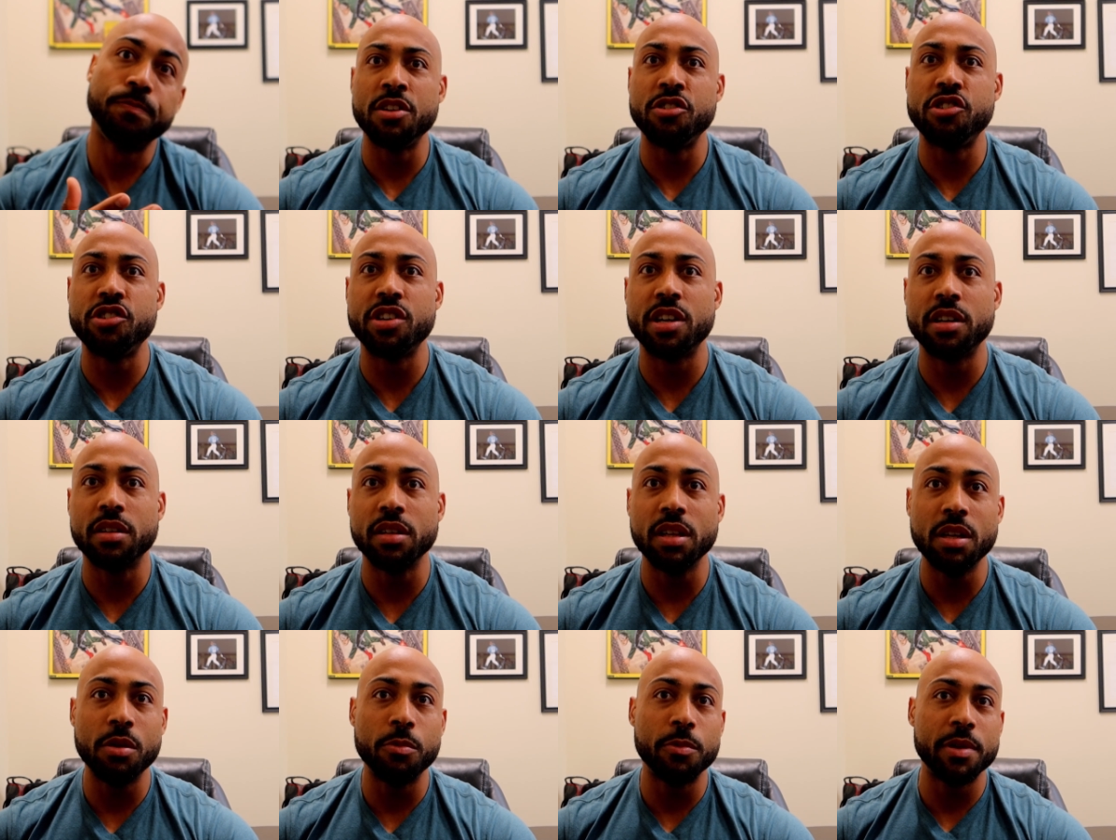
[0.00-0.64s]
and
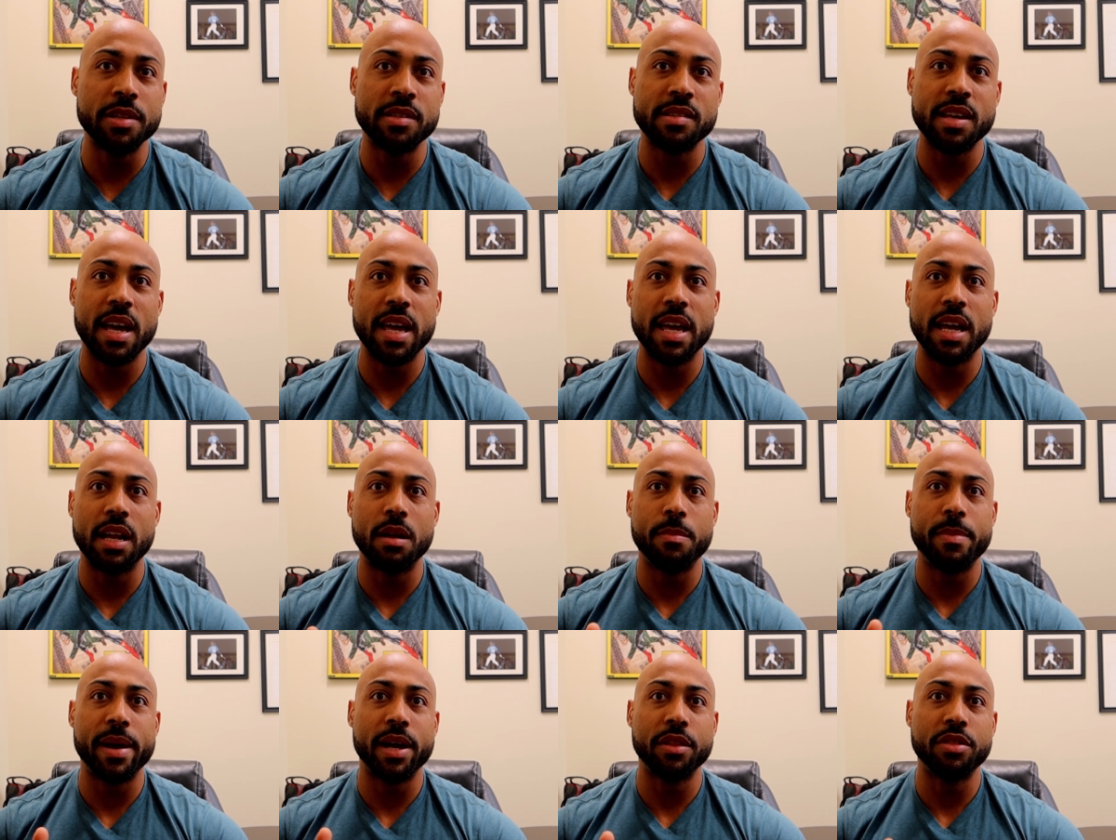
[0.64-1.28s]
generally once I
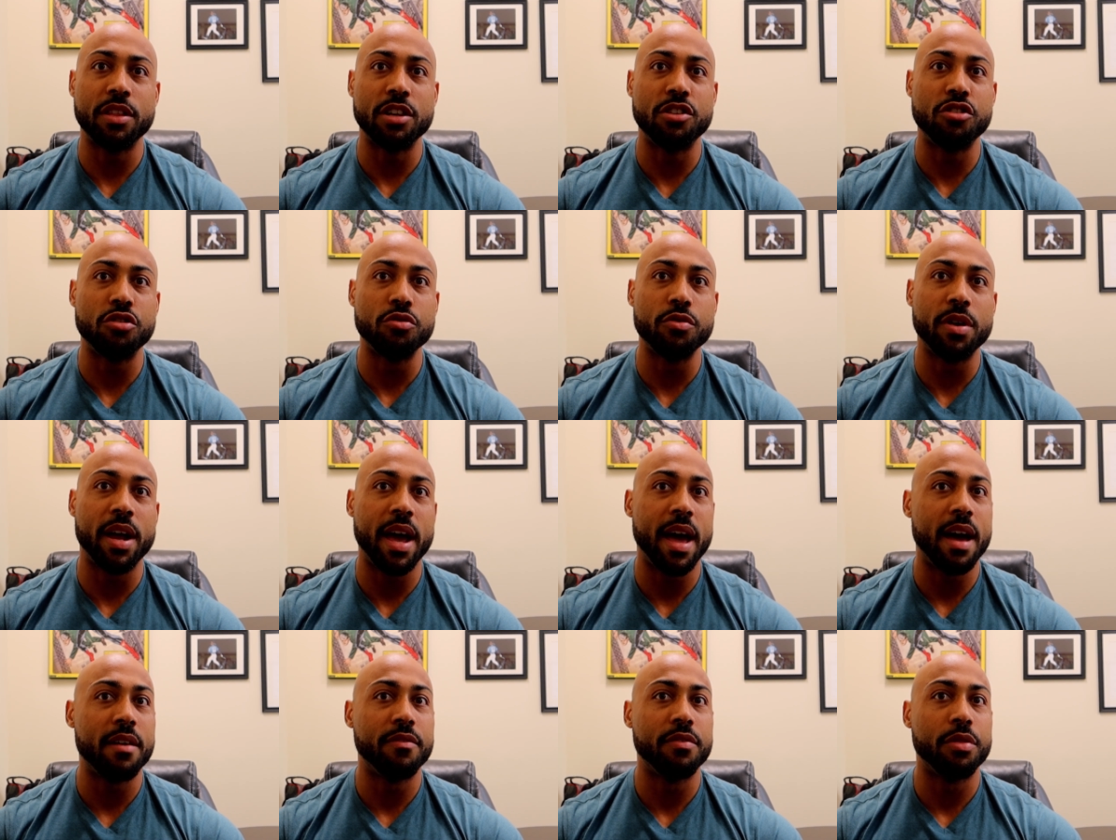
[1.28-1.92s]
hit about the
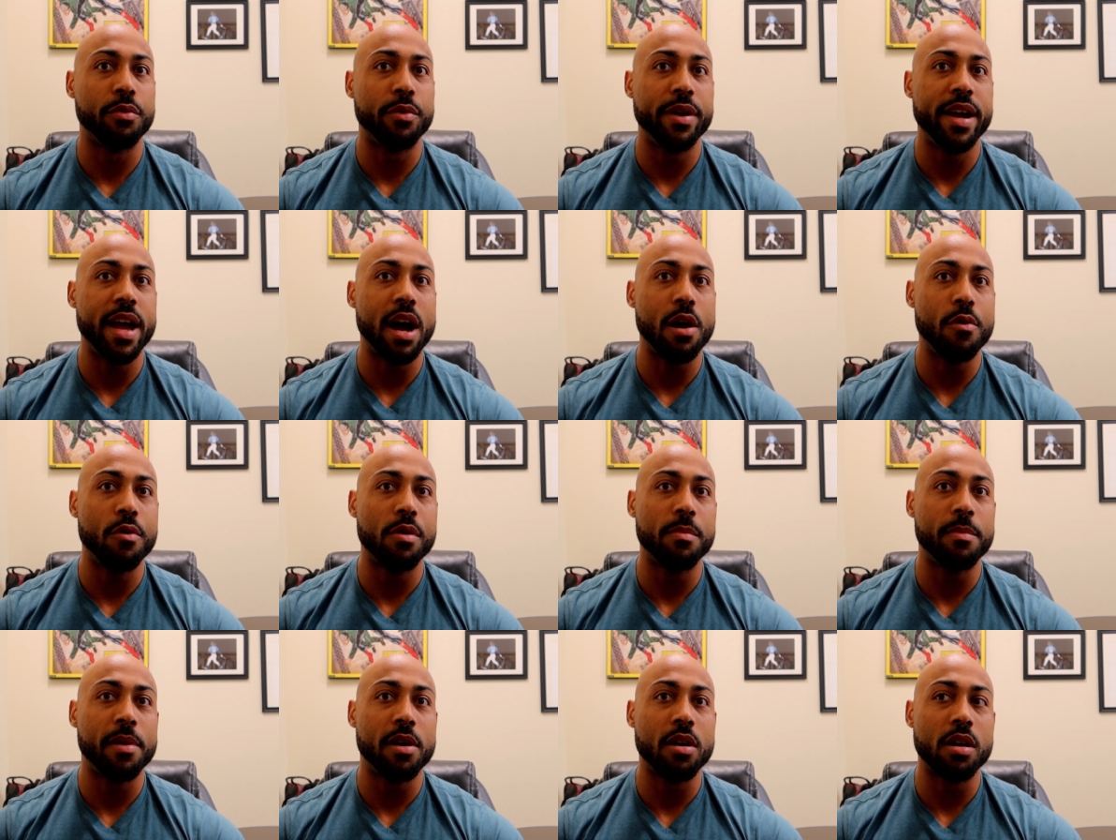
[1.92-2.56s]
2.5-3
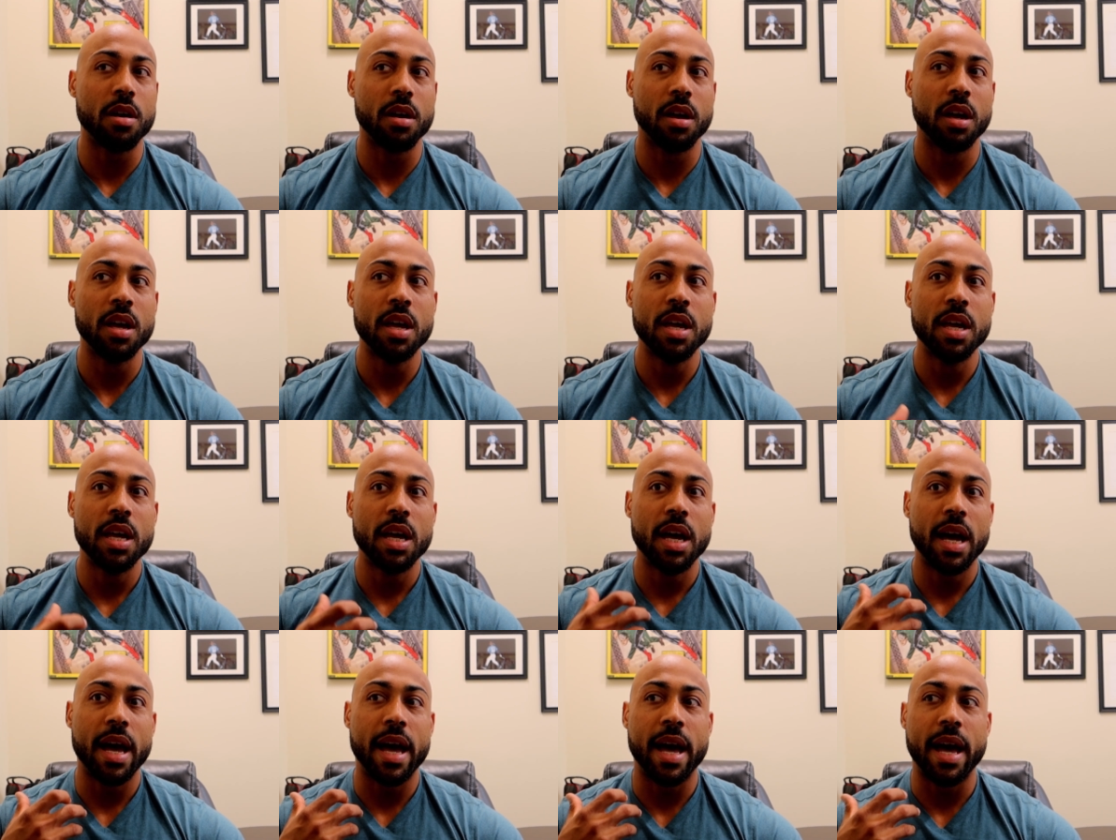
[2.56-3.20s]
hour mark,
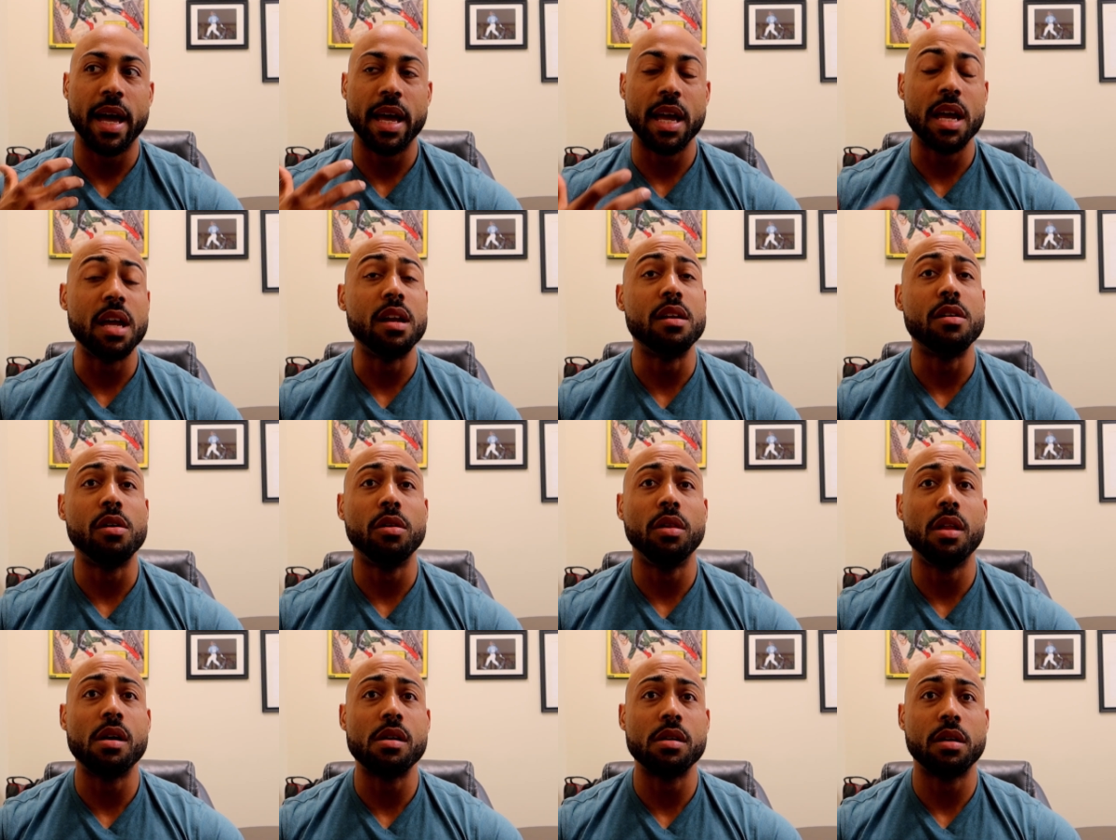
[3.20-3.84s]
it
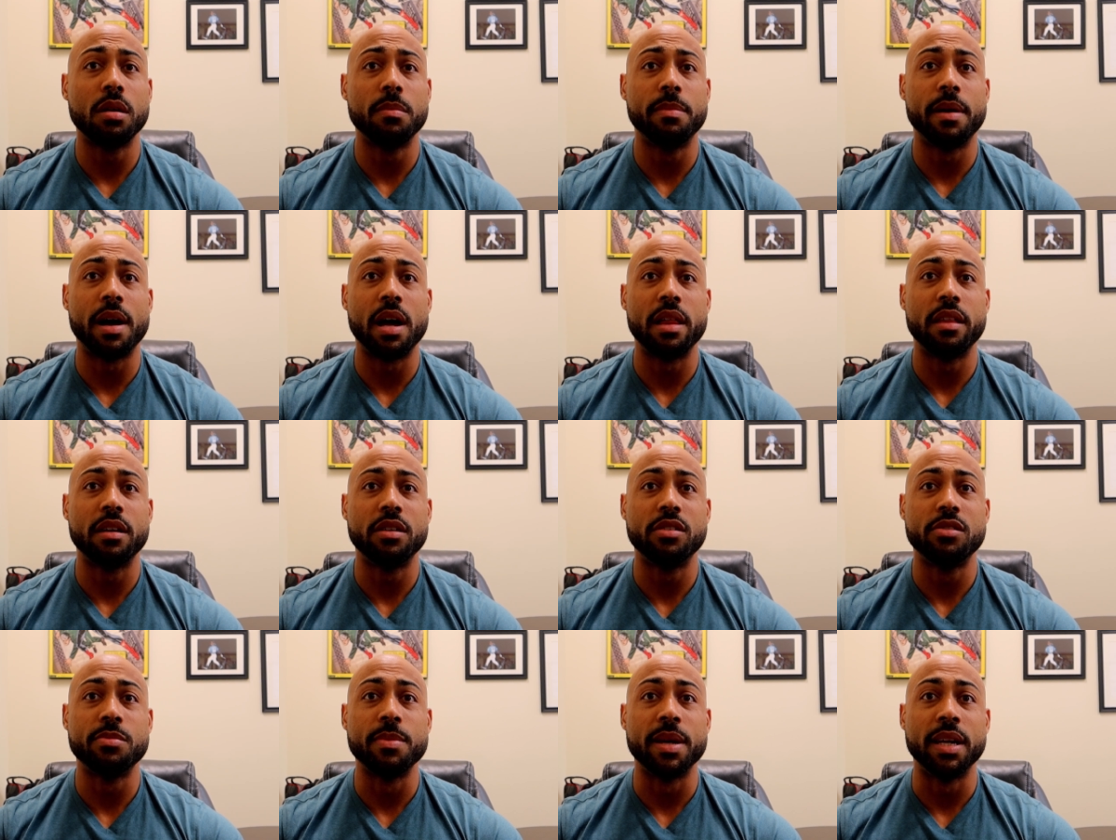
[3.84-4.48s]
no longer
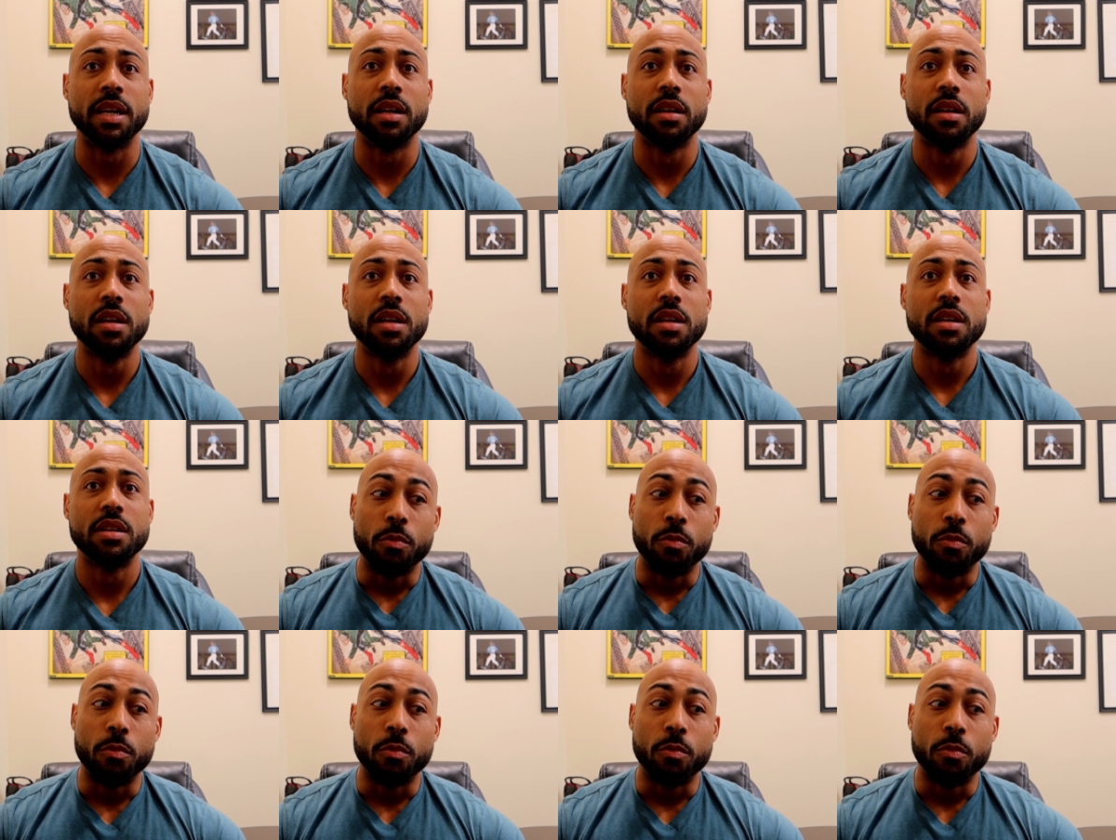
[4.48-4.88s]
bothers me.